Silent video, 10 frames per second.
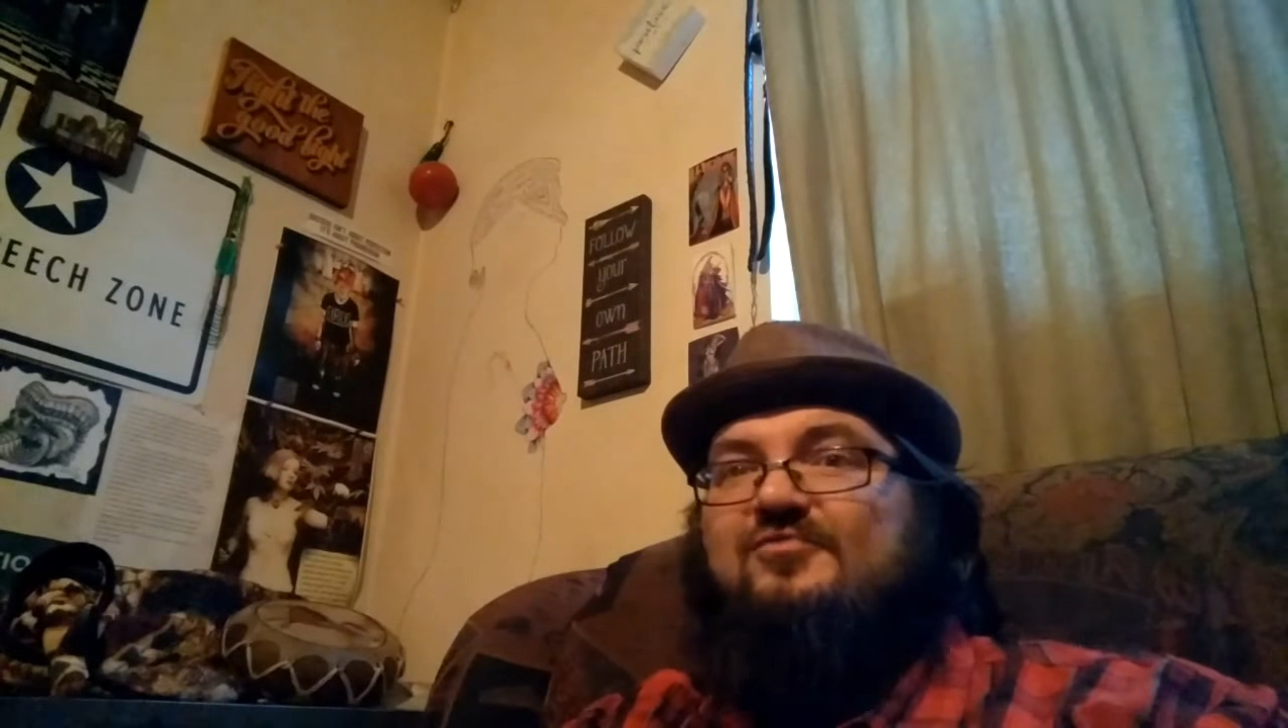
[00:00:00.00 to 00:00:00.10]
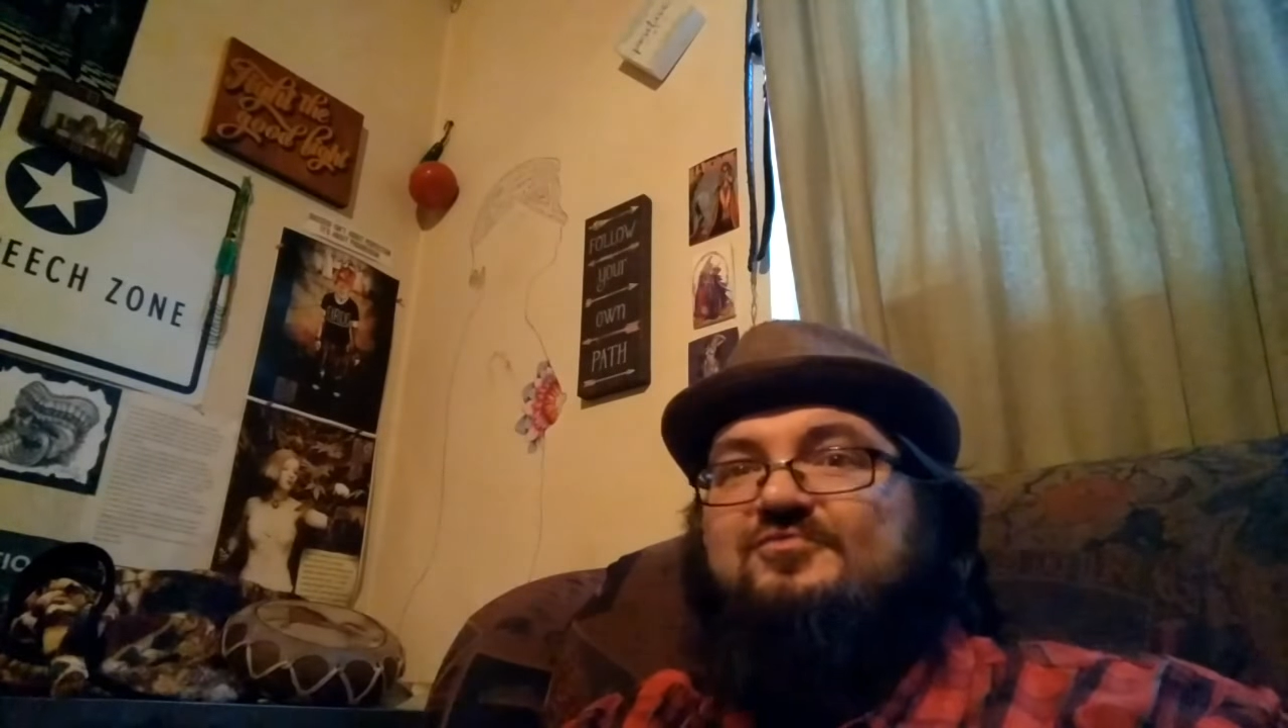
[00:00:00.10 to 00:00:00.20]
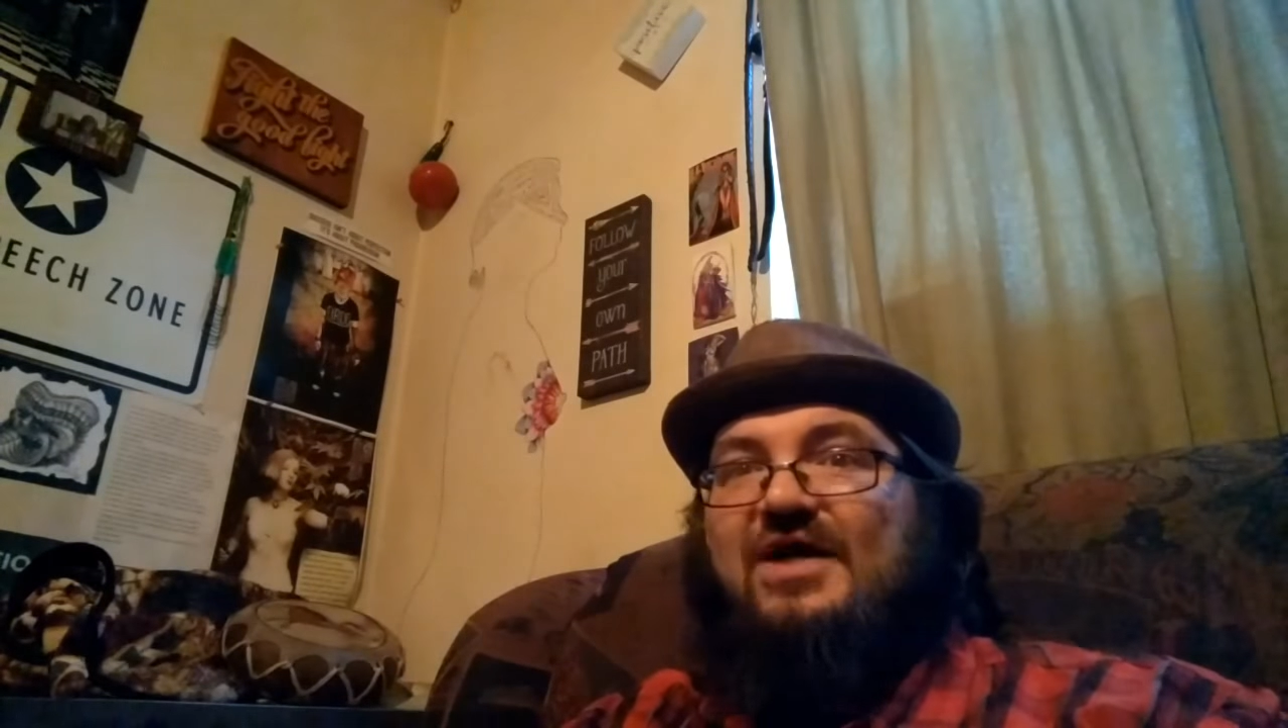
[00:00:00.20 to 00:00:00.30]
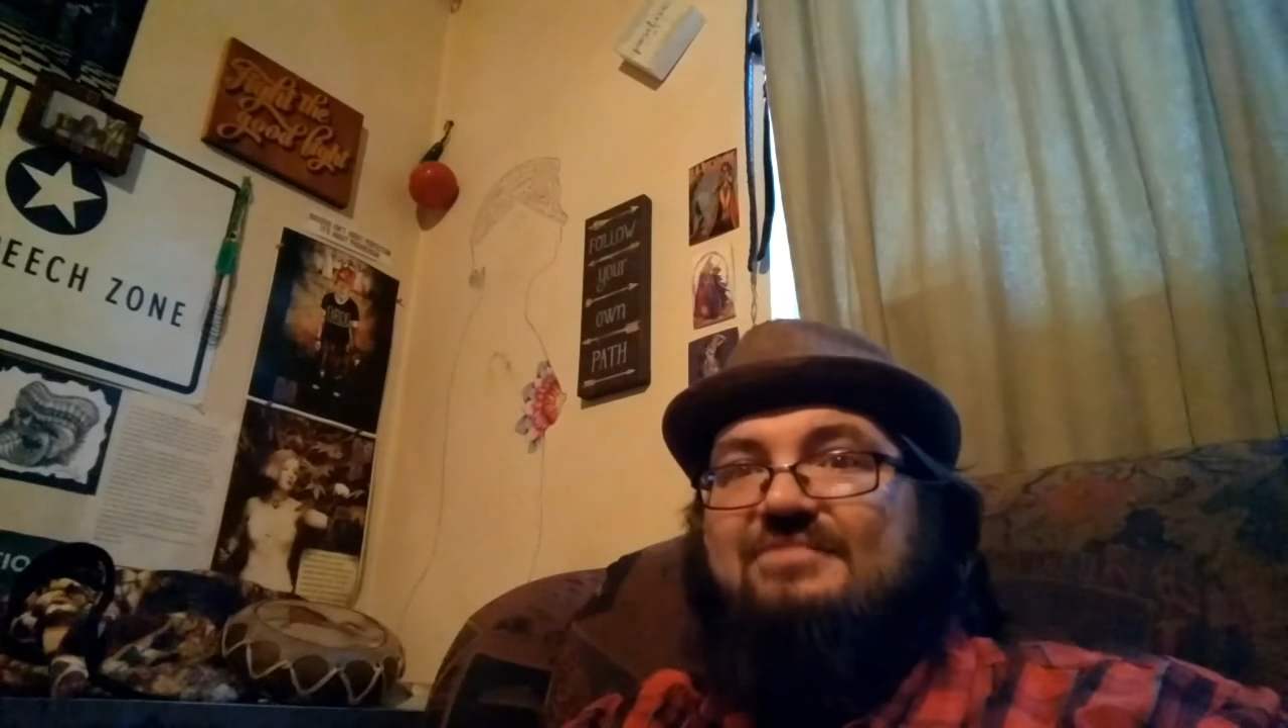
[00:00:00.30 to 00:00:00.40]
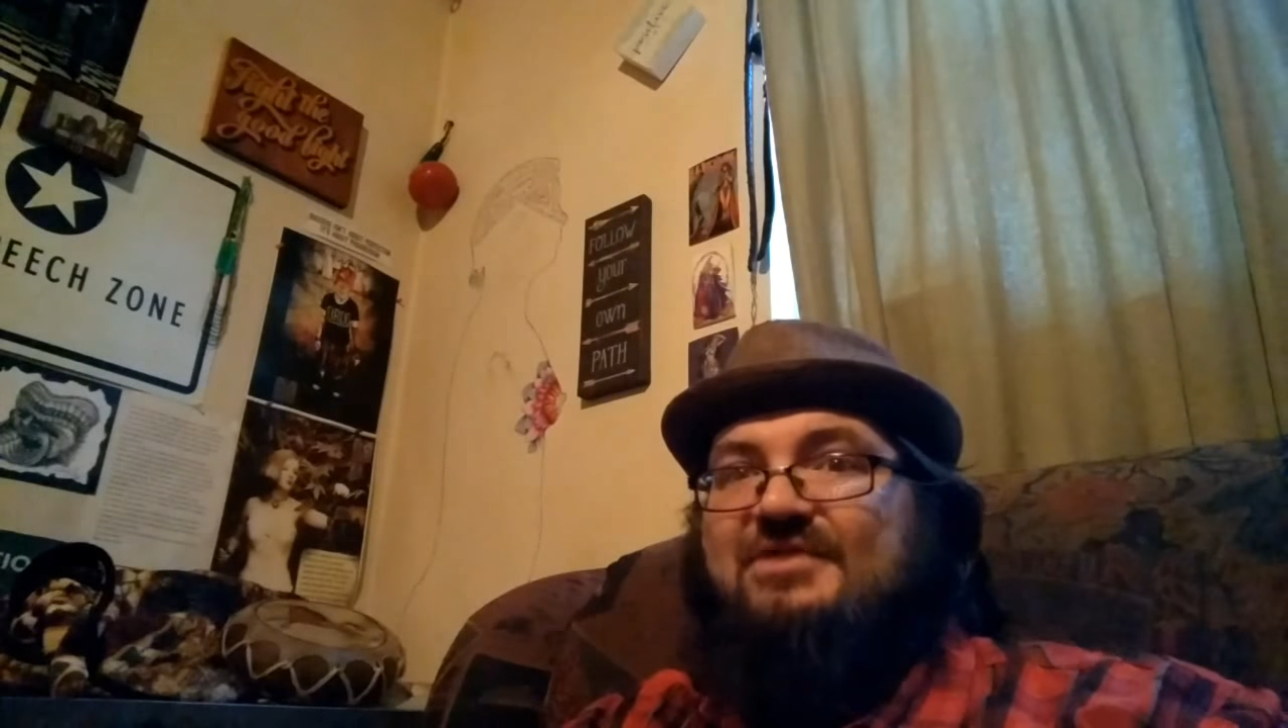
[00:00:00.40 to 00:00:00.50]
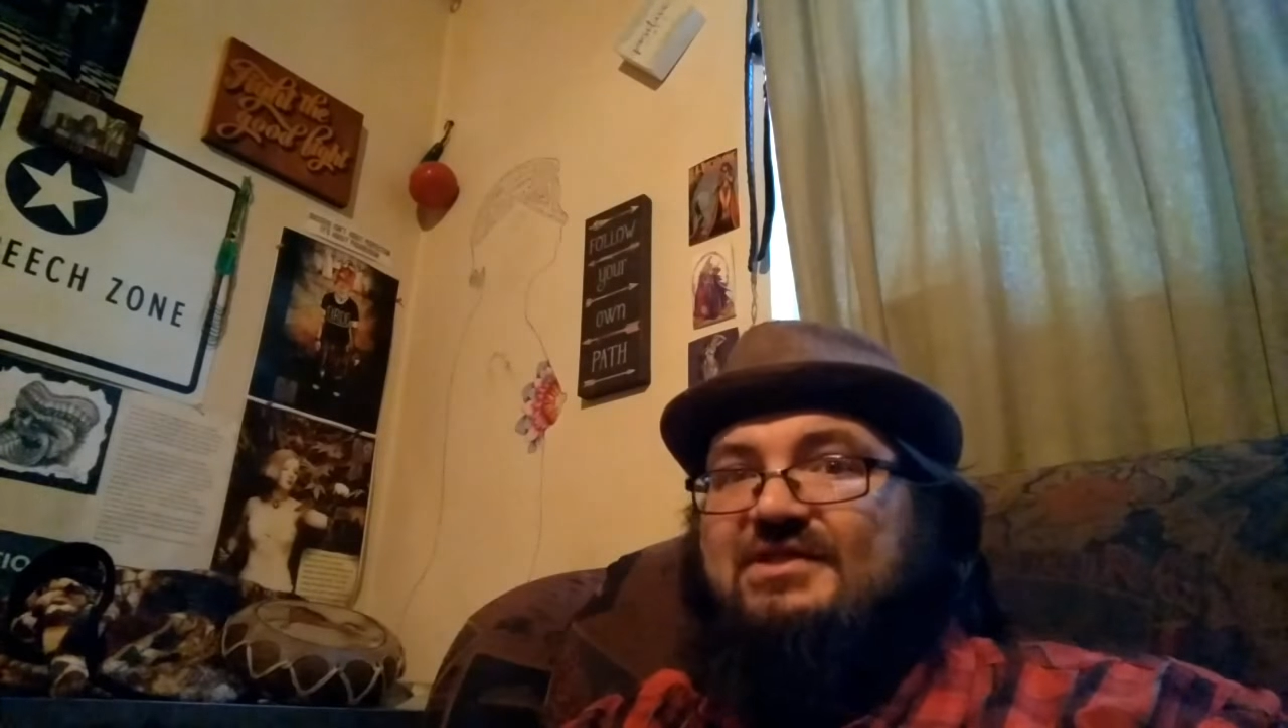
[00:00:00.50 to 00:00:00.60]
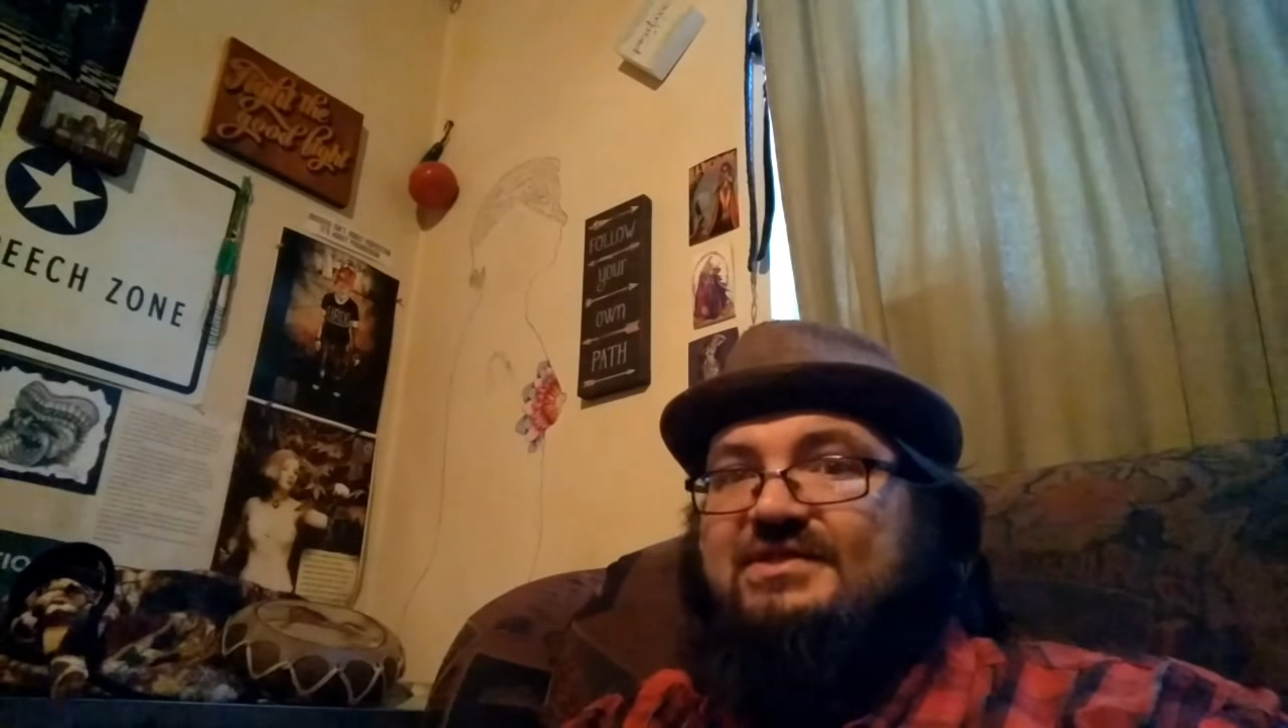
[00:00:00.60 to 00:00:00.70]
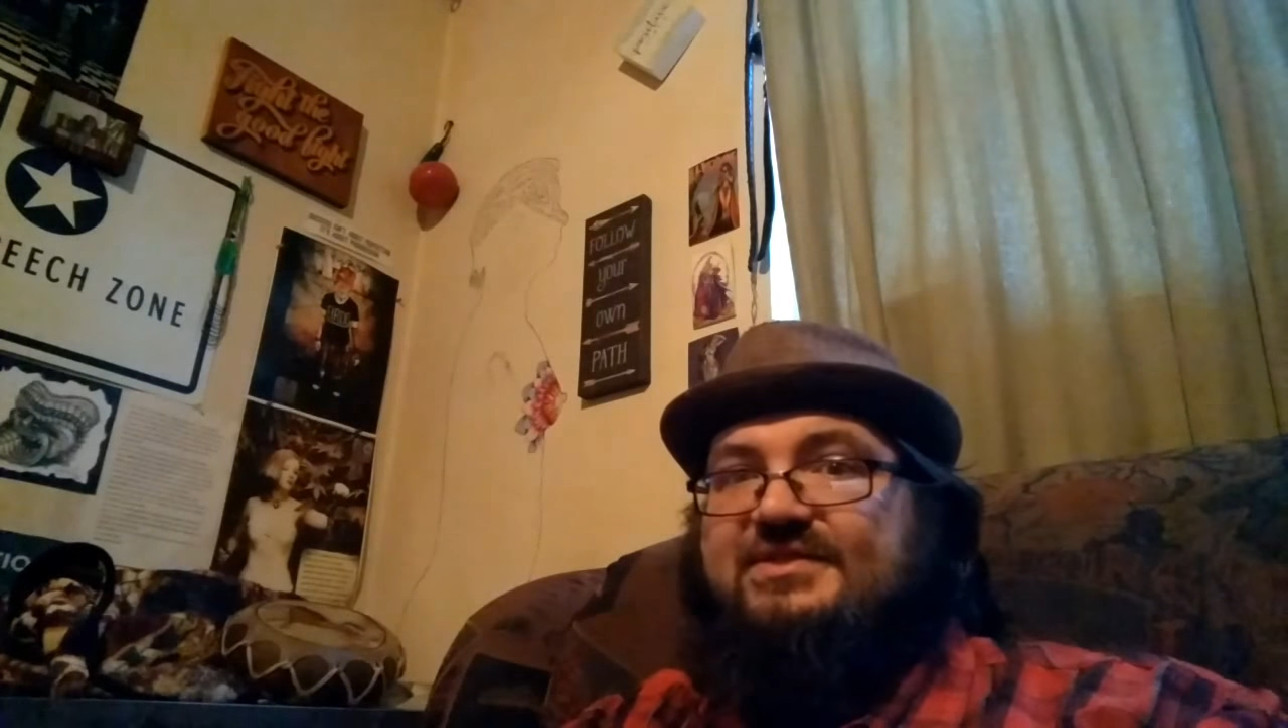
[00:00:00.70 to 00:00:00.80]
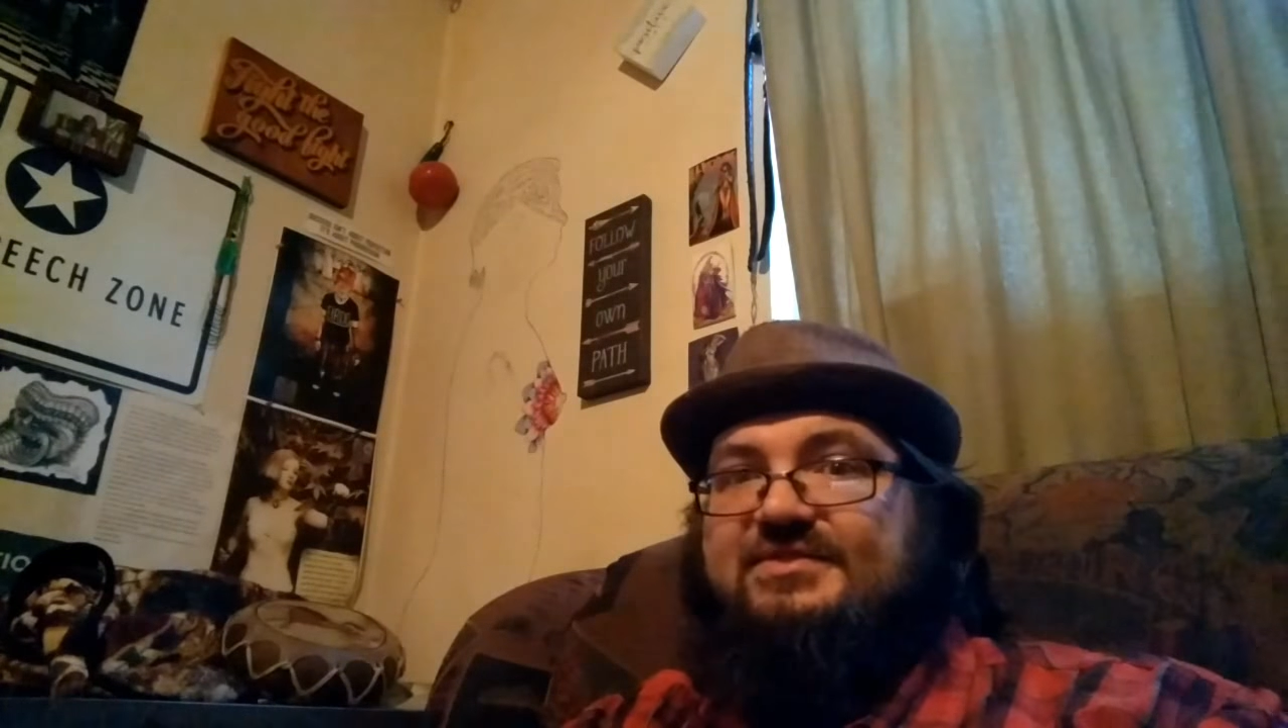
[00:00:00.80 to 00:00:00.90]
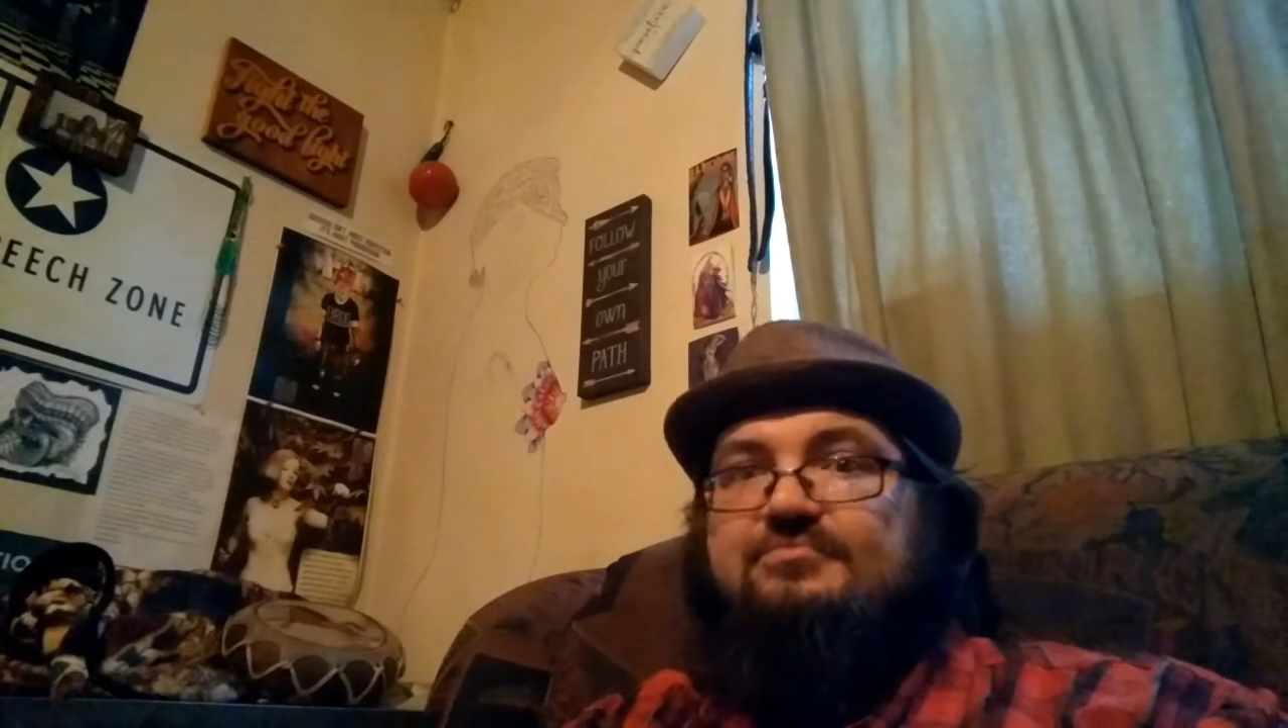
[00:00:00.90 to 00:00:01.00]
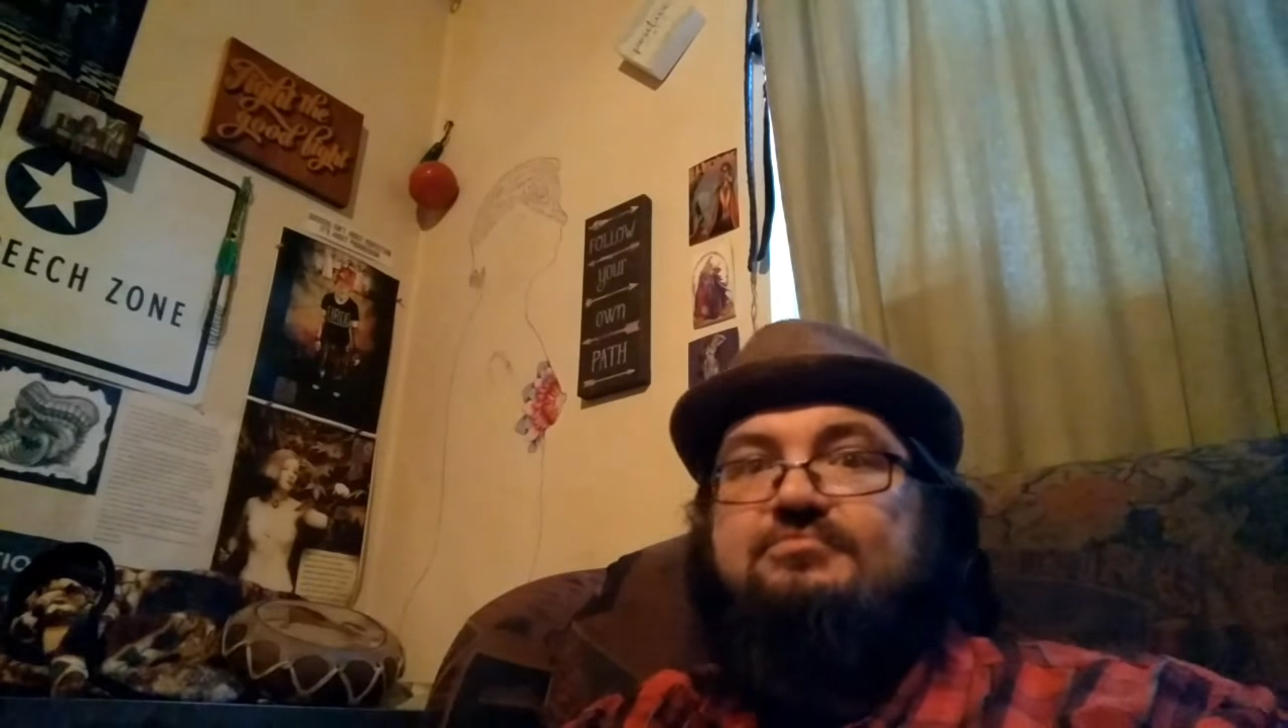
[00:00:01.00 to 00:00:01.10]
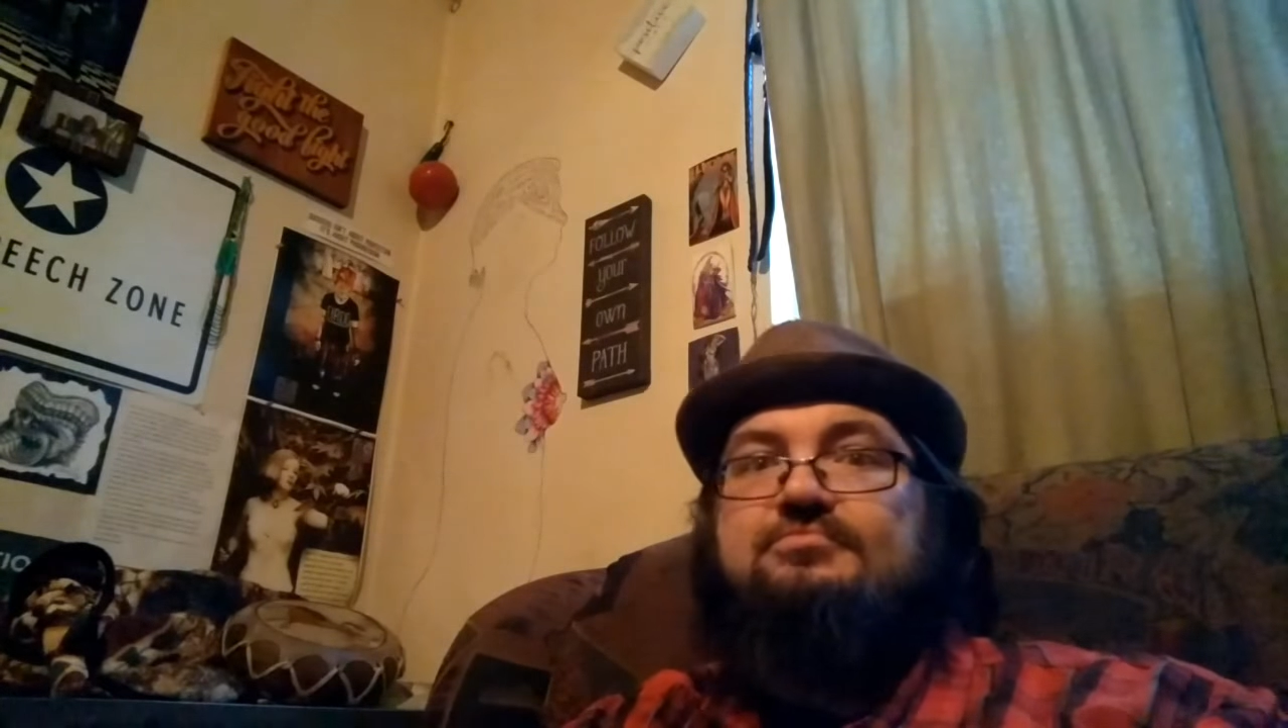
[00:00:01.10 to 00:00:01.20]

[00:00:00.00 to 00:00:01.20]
5 minutes